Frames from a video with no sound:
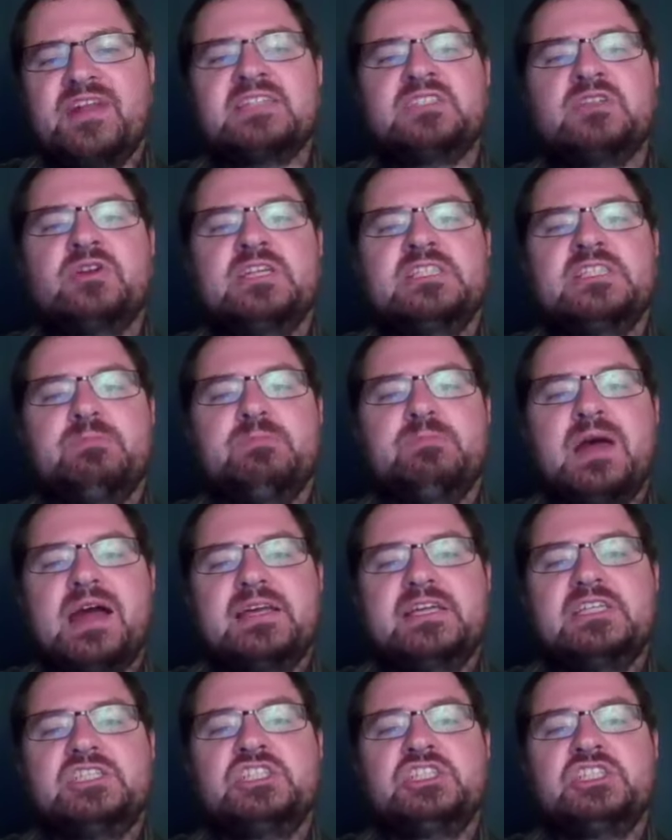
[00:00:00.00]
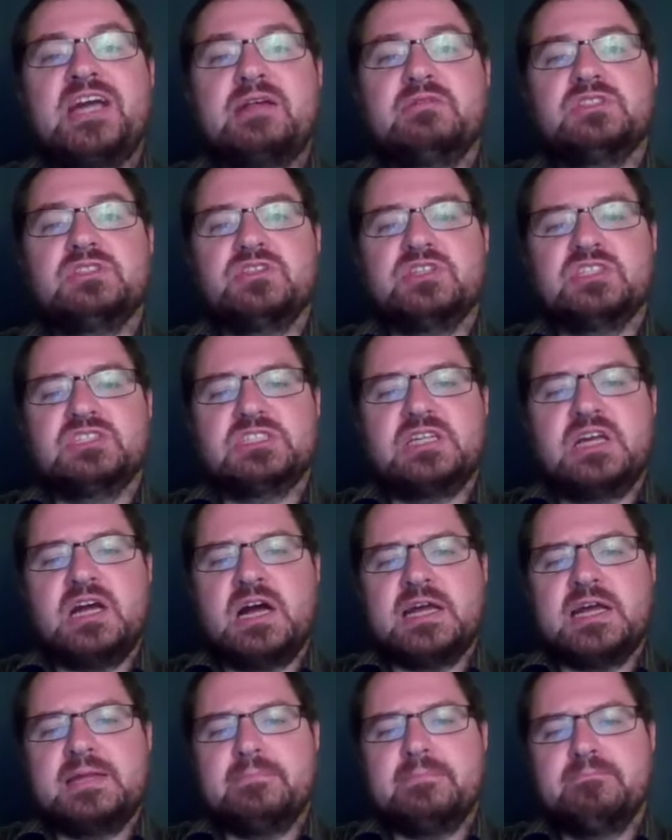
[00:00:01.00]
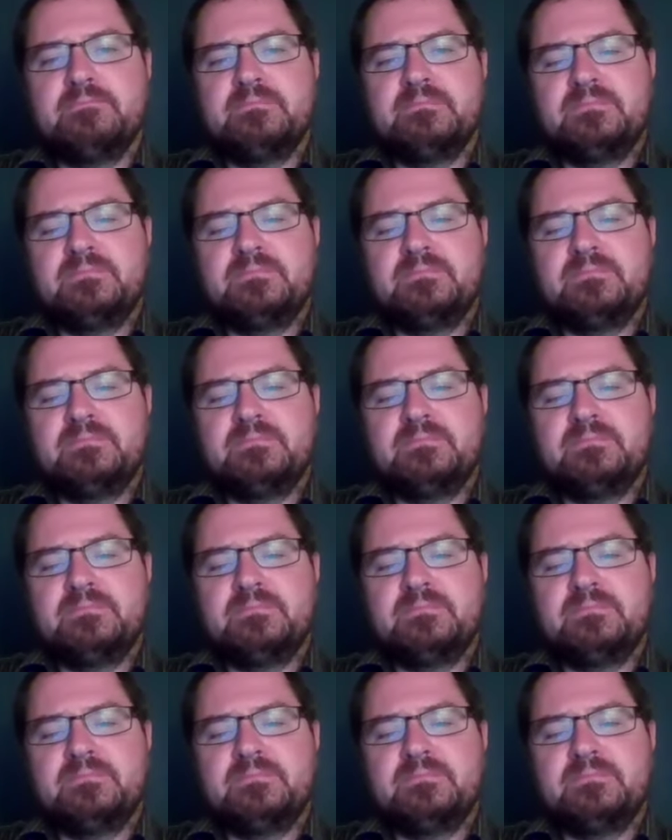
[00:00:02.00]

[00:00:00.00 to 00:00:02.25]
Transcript: Flat on his back, he shouts to the sky.